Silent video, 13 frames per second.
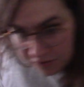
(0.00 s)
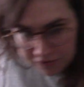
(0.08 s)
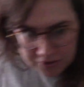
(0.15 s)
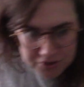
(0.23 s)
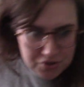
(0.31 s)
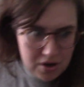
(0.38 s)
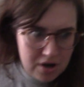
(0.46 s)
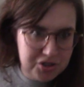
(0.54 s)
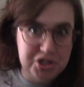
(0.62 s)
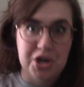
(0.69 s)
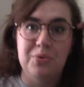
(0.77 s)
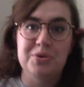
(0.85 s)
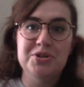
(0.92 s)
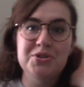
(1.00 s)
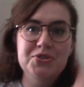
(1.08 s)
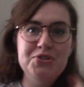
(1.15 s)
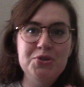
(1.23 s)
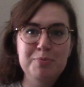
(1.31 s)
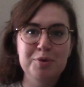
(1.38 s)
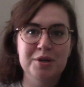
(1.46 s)
first trunk show, which is
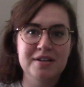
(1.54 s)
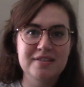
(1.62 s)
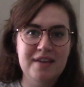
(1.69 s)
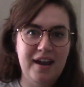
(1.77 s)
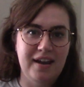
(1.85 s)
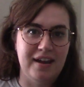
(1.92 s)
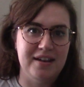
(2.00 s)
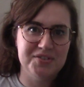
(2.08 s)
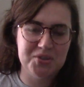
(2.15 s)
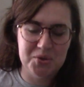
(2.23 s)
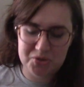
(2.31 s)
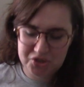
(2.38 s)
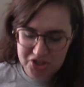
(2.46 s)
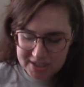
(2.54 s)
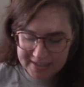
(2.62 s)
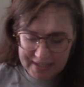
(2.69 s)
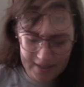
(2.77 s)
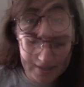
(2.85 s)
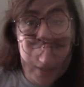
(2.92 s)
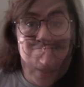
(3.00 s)
super exciting. So she
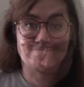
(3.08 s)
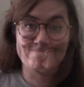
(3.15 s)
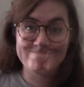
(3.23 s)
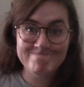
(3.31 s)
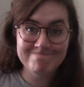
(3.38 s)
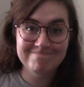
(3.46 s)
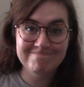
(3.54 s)
sent us several.